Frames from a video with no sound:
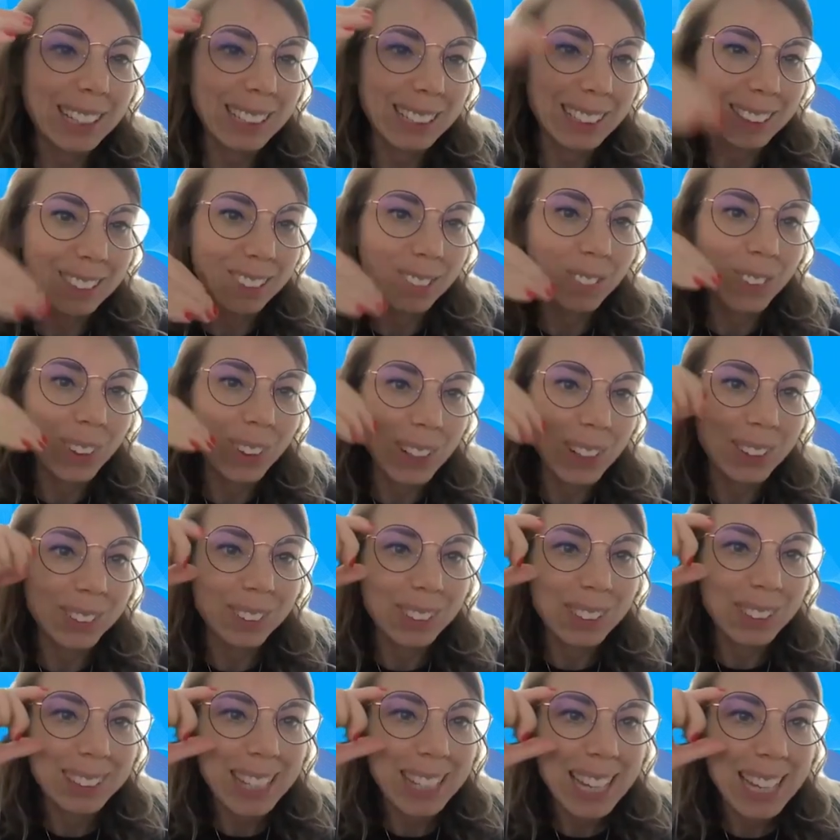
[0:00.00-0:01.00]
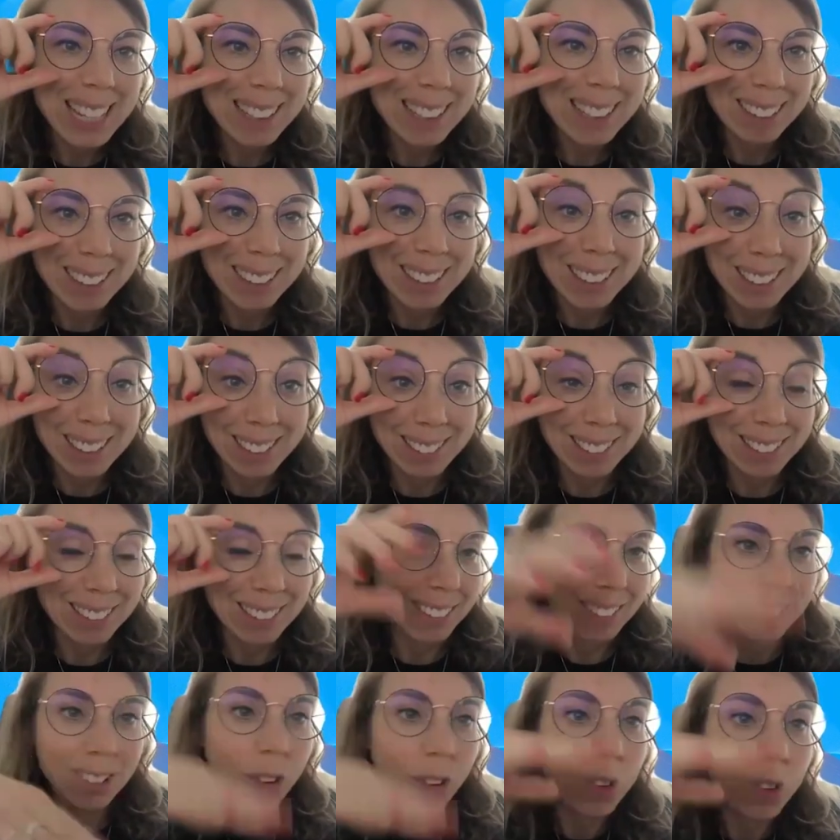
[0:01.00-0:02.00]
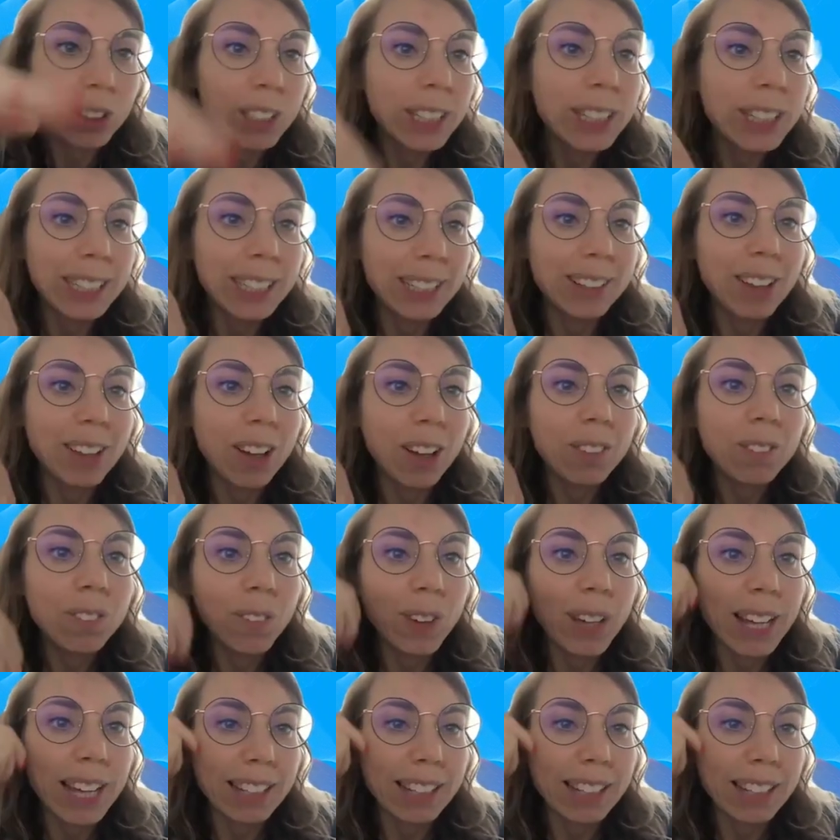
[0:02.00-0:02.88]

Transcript: is prioritized and it's all clean up.